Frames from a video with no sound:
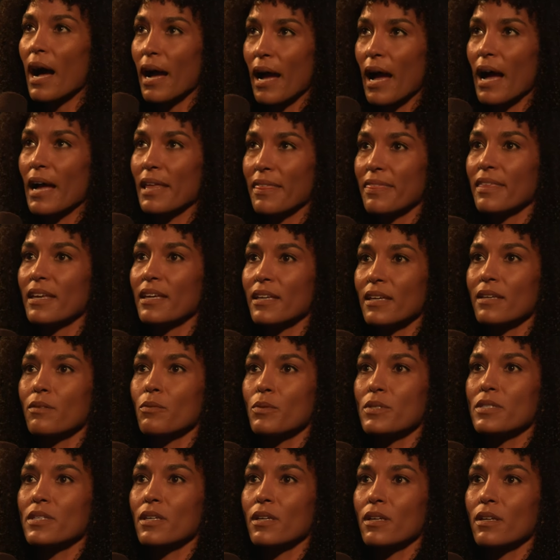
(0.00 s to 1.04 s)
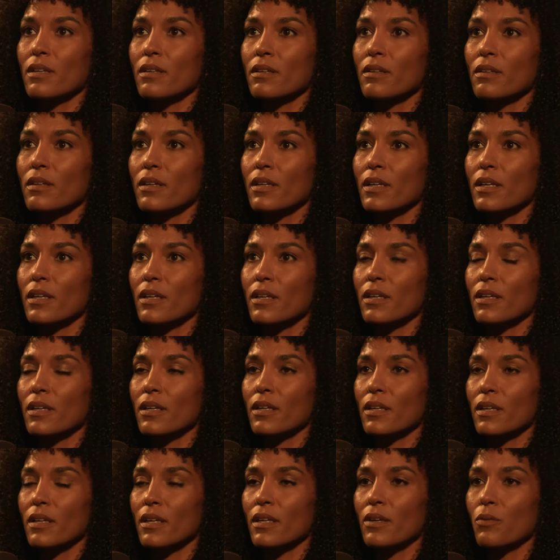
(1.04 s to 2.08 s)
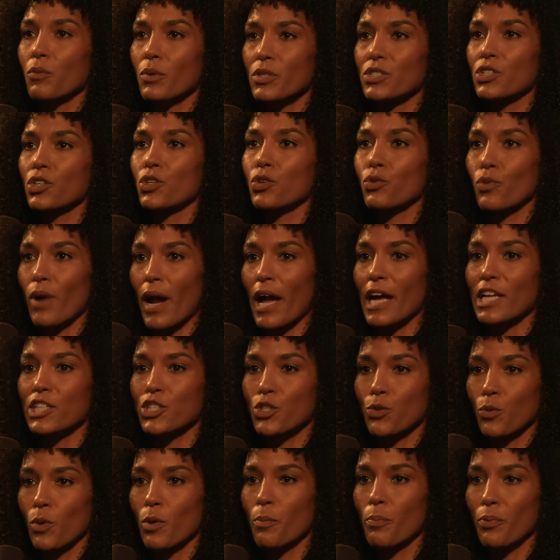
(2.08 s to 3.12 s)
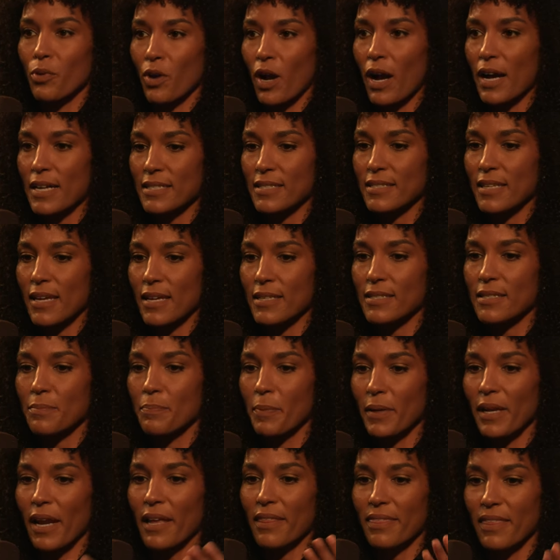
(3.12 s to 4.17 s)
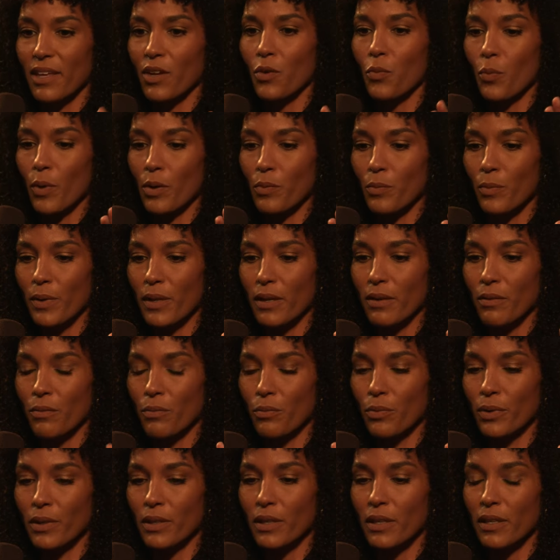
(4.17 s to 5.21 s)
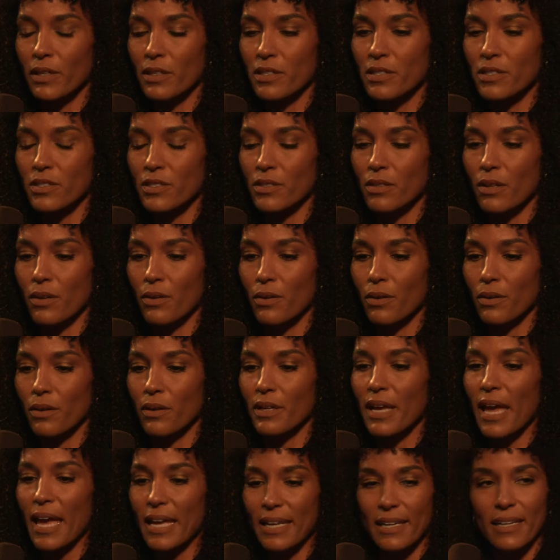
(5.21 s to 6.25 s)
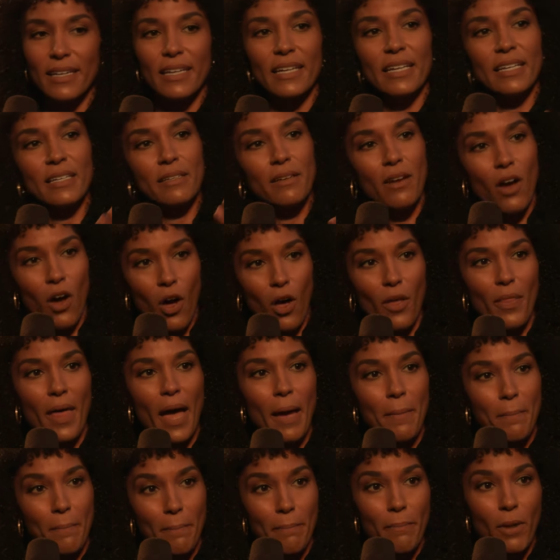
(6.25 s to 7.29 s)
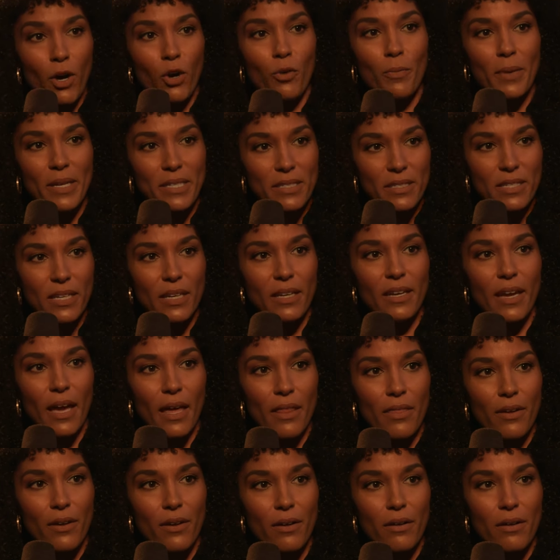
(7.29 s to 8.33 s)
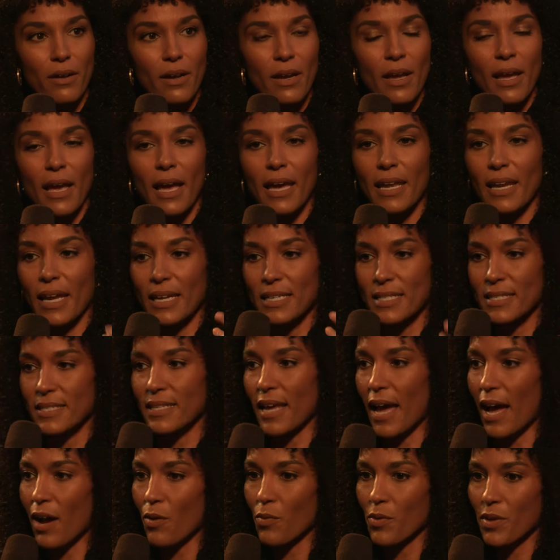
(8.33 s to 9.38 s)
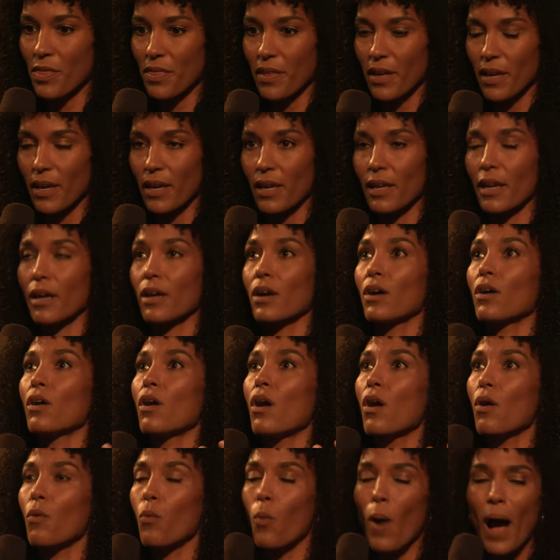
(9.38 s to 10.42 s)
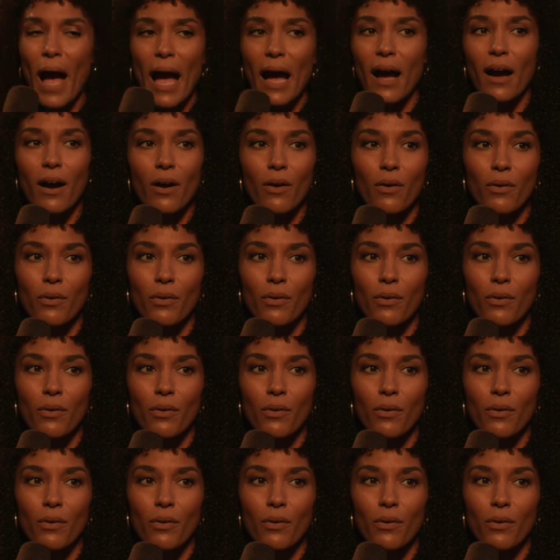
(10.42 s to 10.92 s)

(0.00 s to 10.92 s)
I think it was a gradual process, but I think when we really edited all that moment together and I sat with it and I go, wow,